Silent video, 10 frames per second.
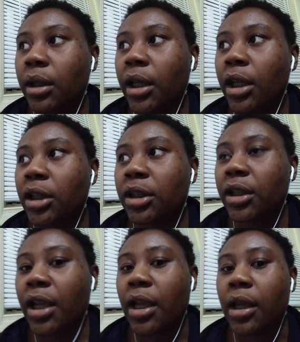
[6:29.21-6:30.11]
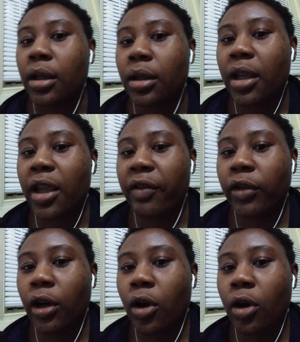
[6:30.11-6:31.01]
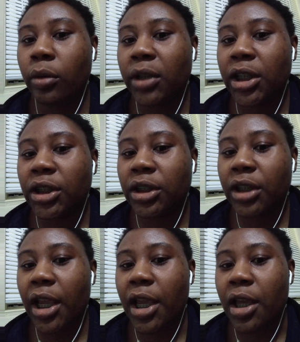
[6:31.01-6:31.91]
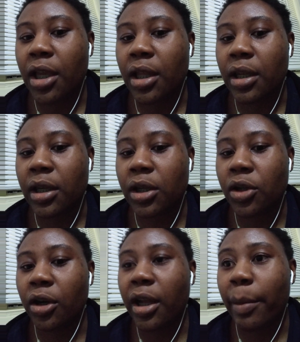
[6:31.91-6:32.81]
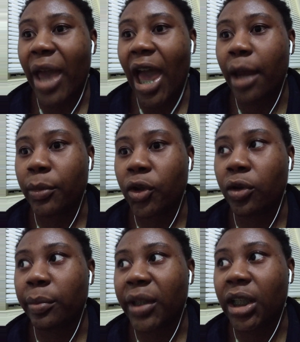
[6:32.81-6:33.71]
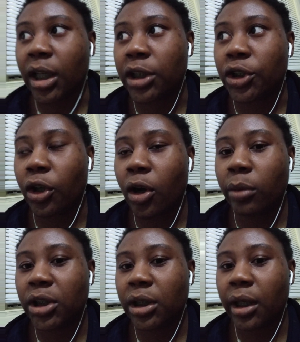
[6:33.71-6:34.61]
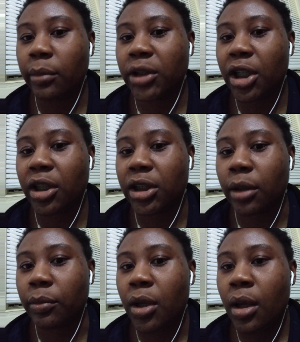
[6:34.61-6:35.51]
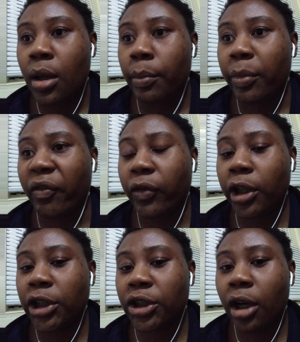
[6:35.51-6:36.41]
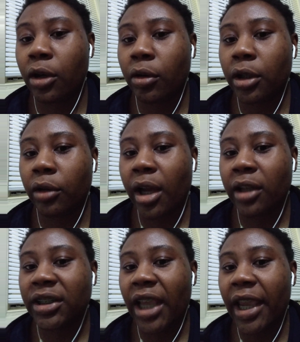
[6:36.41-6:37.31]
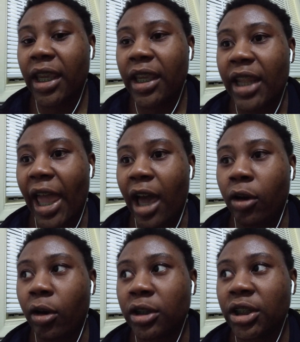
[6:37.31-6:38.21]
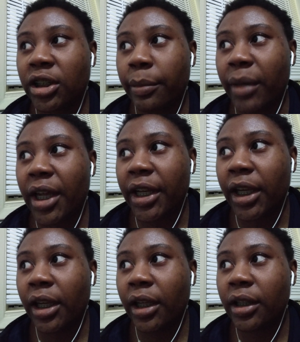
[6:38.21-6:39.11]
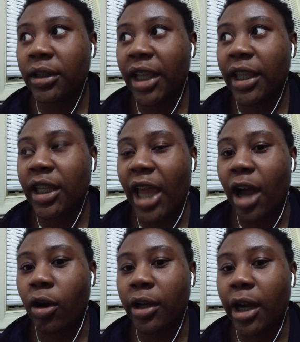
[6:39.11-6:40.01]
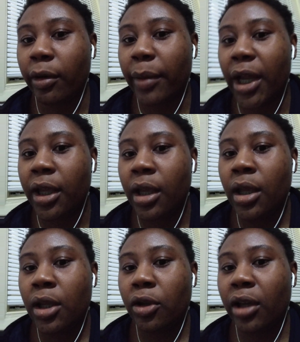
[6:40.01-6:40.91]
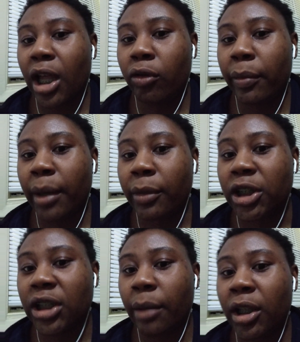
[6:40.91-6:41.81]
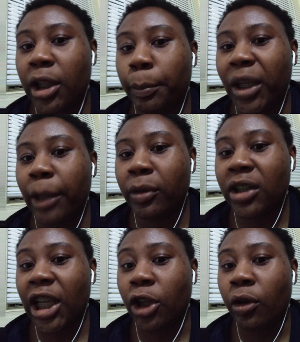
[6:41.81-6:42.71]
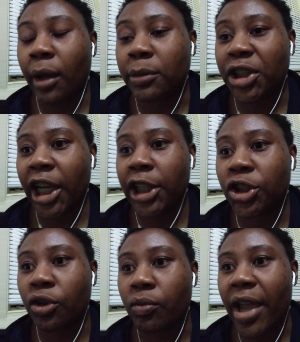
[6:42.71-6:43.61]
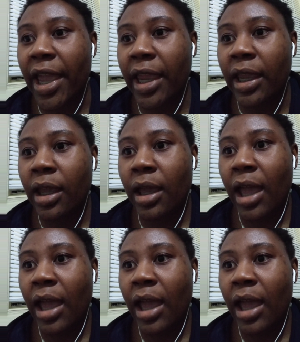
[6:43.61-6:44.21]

here's the thing. If you're homeless and you're in a bad mood because you're homeless, like, I'm going to tell you something. Before you start going around taking it out on somebody, taking it out on everybody, you got to remember, some of the people that you have chased away